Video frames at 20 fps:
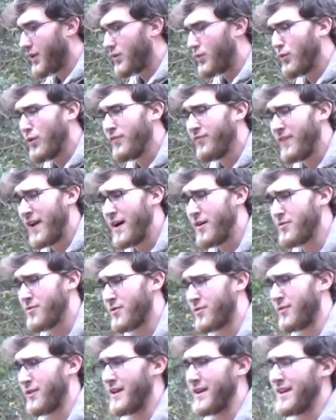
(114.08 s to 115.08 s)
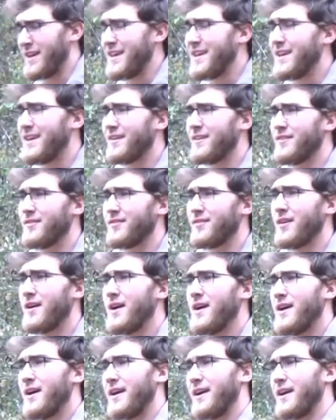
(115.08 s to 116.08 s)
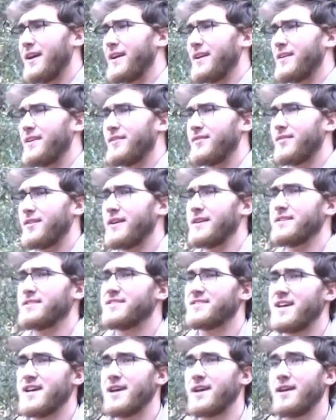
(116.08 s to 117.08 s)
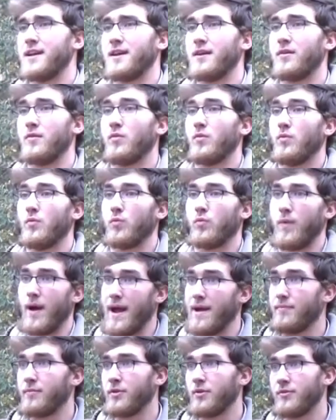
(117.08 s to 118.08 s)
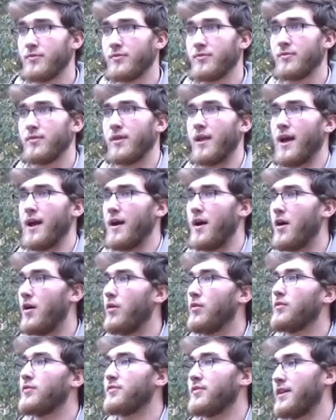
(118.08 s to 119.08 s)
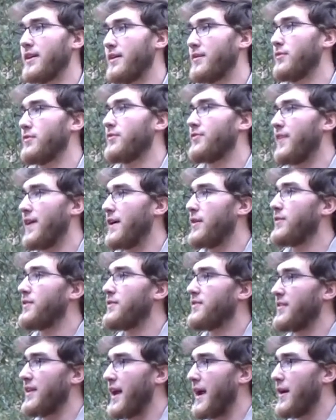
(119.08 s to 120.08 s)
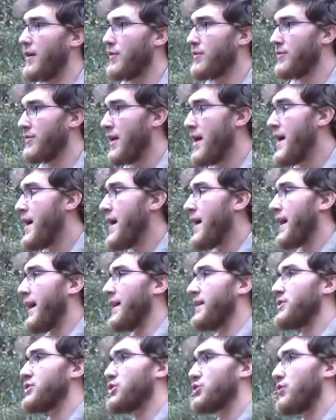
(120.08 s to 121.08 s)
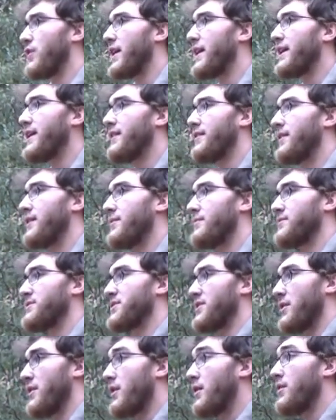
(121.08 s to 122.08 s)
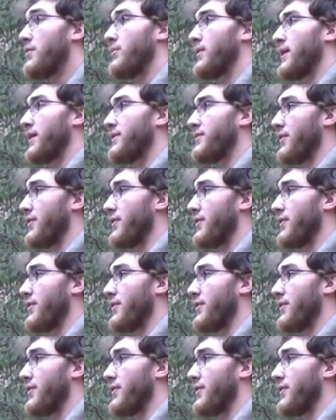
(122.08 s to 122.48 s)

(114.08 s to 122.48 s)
What falconry is, is it's taking raptors like hawks, eagles, falcons, and owls and training them to hunt with.